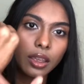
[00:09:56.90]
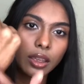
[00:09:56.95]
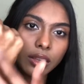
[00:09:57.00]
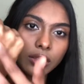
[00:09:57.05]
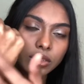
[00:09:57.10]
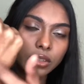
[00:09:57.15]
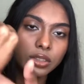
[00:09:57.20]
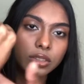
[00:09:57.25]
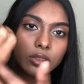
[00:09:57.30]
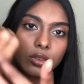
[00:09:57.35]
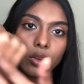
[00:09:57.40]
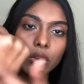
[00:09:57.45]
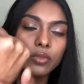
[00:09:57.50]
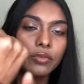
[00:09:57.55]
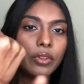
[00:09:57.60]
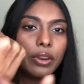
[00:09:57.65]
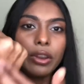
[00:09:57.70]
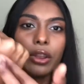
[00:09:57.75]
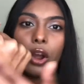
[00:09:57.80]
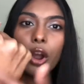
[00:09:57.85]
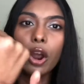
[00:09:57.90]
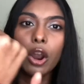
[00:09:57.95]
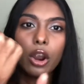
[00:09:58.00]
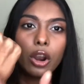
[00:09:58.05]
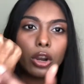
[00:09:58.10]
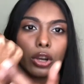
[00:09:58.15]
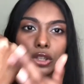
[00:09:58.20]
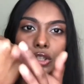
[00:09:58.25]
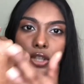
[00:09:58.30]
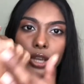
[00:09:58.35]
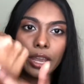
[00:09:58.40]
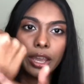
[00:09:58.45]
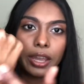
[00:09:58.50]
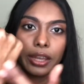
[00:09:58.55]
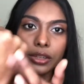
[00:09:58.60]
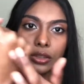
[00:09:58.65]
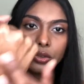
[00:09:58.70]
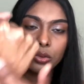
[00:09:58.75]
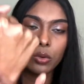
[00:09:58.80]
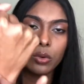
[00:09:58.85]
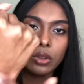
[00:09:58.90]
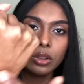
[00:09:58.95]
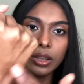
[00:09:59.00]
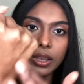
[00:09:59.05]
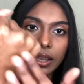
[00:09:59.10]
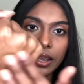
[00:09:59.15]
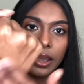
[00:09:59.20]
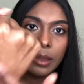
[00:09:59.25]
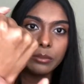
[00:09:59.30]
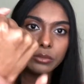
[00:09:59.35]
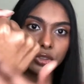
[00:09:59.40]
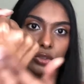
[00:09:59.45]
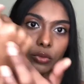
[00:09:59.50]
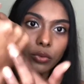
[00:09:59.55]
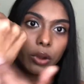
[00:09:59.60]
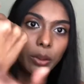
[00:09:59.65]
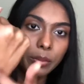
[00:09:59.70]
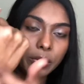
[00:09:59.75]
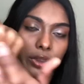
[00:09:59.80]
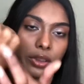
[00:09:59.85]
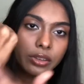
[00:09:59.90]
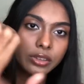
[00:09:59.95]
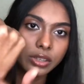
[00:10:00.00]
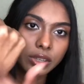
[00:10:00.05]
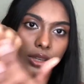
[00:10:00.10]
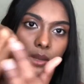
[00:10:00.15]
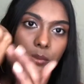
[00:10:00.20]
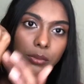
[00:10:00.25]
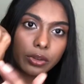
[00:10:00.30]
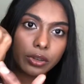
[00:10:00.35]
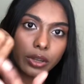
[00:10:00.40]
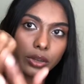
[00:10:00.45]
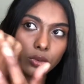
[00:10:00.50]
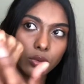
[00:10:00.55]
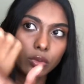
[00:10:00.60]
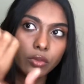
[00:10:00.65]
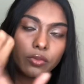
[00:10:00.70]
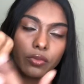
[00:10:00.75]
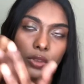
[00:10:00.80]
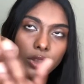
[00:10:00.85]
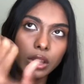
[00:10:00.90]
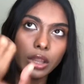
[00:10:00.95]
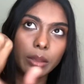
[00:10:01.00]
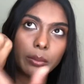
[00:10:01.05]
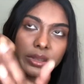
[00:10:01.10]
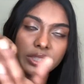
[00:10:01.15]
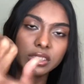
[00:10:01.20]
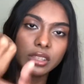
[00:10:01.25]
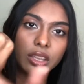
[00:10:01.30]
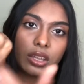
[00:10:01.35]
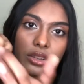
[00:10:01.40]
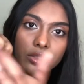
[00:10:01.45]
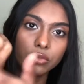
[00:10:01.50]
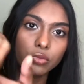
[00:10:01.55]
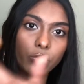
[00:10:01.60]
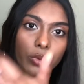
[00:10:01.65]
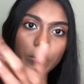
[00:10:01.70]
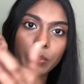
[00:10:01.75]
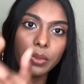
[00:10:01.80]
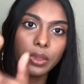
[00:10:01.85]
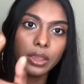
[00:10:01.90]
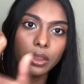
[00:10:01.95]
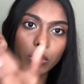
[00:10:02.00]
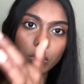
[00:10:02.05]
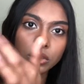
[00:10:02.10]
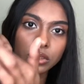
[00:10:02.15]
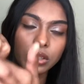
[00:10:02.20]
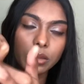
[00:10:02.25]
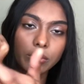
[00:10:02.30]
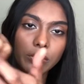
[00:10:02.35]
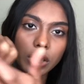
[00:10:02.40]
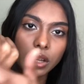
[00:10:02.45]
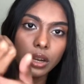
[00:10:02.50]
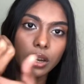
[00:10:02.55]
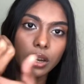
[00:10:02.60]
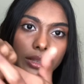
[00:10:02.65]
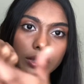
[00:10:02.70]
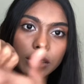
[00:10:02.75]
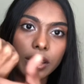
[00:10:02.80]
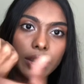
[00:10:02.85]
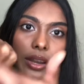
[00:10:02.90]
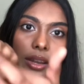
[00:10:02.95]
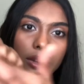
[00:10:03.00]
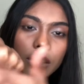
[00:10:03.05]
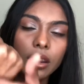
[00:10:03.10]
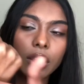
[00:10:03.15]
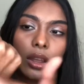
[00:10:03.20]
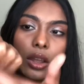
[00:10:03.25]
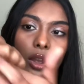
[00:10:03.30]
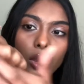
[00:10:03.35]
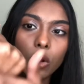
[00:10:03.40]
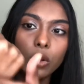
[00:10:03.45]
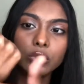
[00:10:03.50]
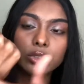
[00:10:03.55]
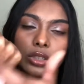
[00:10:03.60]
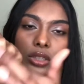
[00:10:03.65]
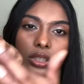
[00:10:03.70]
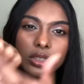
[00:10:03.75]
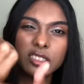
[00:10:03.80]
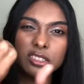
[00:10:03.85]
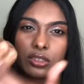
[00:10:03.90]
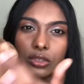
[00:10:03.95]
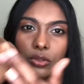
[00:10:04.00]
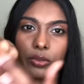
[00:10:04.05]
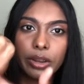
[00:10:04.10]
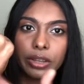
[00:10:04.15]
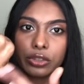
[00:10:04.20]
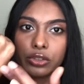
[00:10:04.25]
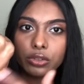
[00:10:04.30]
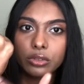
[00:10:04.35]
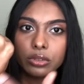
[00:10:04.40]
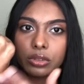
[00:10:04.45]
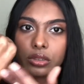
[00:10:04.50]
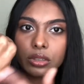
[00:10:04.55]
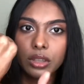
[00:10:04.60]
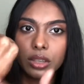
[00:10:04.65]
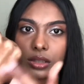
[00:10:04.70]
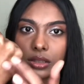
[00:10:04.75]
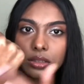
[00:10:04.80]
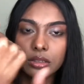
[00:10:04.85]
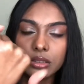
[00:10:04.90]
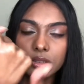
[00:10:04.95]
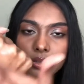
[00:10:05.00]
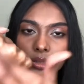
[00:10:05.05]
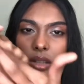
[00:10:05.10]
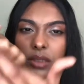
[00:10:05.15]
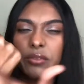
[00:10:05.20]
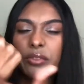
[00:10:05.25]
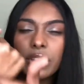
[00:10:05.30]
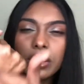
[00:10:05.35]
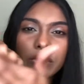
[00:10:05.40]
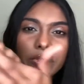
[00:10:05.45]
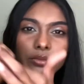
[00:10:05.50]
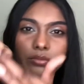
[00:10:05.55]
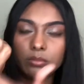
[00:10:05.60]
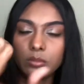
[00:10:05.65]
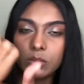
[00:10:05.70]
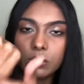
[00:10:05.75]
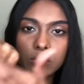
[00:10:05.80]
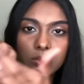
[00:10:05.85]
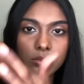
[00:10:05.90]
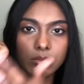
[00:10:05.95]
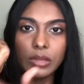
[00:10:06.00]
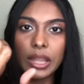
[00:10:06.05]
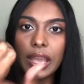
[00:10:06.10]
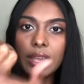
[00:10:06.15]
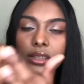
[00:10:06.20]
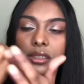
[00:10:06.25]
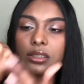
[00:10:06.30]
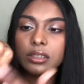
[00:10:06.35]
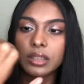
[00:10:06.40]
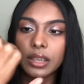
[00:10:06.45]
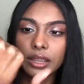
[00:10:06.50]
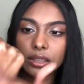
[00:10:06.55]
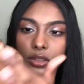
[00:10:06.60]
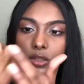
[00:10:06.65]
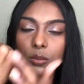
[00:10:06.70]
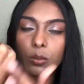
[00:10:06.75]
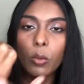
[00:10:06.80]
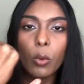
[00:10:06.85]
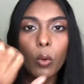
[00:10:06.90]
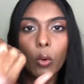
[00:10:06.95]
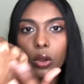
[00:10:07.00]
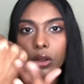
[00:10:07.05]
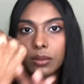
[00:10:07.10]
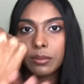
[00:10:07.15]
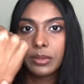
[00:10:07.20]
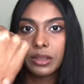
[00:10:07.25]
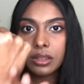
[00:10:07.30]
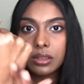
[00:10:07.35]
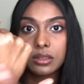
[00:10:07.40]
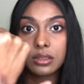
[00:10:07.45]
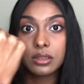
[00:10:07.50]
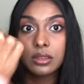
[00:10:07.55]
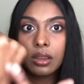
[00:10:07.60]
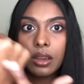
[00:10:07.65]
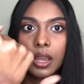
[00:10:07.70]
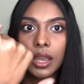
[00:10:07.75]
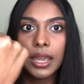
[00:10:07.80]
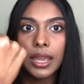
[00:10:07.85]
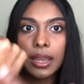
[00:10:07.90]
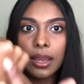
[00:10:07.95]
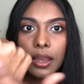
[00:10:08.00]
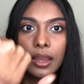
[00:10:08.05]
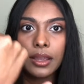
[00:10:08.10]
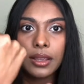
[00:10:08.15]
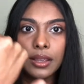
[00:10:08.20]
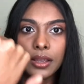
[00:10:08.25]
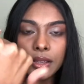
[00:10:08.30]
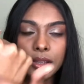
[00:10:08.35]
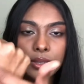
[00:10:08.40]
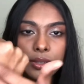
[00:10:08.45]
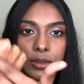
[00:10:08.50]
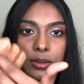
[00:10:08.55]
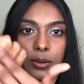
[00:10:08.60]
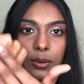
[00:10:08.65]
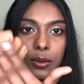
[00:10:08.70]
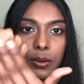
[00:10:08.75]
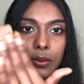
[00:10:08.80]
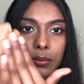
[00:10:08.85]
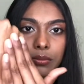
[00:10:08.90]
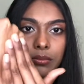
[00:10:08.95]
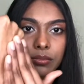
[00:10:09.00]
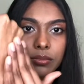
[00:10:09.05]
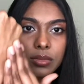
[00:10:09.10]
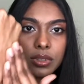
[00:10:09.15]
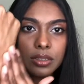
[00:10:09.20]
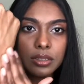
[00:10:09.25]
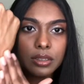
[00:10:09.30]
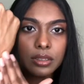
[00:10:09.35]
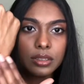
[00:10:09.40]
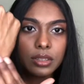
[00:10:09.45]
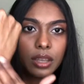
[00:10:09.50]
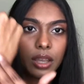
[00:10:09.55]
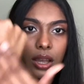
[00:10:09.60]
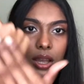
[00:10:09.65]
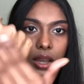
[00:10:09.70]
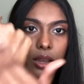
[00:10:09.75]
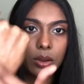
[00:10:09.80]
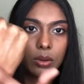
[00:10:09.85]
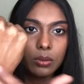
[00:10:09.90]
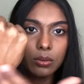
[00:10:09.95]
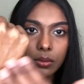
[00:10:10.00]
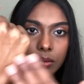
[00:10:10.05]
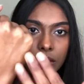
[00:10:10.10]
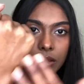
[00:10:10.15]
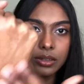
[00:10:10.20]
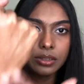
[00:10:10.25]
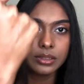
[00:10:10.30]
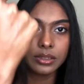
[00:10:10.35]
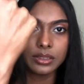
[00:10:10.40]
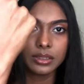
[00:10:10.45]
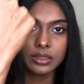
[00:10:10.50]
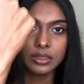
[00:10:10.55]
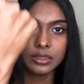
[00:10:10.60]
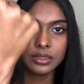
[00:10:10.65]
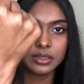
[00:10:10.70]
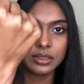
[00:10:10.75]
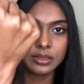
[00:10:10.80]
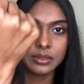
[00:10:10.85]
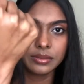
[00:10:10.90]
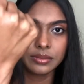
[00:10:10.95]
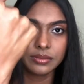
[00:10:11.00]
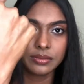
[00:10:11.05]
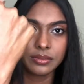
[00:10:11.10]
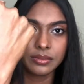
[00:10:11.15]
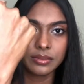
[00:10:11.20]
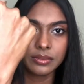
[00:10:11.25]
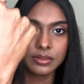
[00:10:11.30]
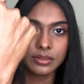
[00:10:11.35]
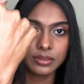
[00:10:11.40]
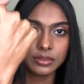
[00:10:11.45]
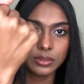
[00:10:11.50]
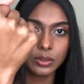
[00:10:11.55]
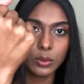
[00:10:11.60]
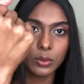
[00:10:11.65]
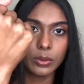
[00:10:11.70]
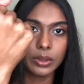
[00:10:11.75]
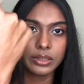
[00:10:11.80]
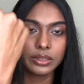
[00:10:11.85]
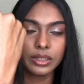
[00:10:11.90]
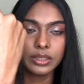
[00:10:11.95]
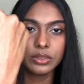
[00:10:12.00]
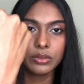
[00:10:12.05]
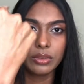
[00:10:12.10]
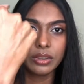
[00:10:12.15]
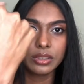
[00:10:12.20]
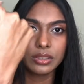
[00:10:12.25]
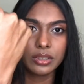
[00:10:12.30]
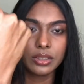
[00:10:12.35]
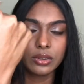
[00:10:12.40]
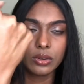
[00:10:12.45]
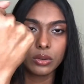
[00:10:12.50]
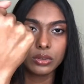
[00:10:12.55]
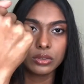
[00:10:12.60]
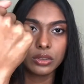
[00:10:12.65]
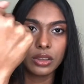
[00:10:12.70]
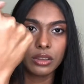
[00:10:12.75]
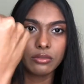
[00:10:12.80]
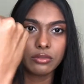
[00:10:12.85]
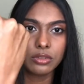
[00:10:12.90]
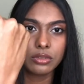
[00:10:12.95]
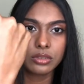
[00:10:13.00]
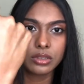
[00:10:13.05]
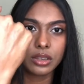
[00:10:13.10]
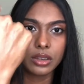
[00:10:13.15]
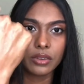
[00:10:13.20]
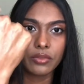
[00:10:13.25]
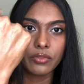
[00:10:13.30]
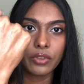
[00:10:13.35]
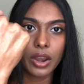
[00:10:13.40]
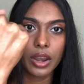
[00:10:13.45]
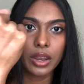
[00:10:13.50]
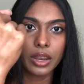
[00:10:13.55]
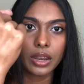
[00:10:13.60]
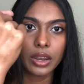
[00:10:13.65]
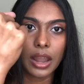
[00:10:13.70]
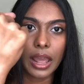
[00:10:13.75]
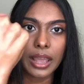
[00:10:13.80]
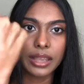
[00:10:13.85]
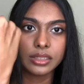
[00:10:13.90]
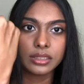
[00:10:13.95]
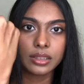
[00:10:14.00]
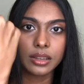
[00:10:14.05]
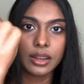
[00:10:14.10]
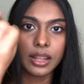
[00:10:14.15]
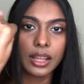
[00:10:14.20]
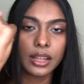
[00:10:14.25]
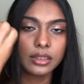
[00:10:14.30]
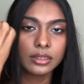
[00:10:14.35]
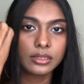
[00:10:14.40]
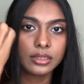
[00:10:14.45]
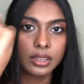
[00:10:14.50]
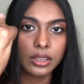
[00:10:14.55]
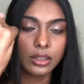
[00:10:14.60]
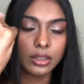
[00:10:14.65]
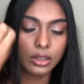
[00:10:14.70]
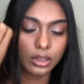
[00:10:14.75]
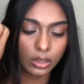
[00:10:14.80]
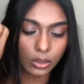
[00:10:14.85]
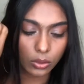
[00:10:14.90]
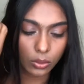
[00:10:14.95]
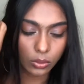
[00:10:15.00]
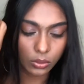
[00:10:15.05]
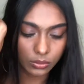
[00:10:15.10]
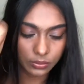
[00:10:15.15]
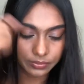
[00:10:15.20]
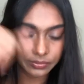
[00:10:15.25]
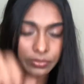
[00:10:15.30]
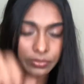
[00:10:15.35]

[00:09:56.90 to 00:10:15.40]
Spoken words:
So it's not very harsh at all. Like, I'm scrubbing it in, but I don't feel like my skin is ripping or something that. Also, it doesn't scratch your skin. Like, very nice and small bits. So this is how it is. So as you can see, it also gives your skin a very nice and healthy glow.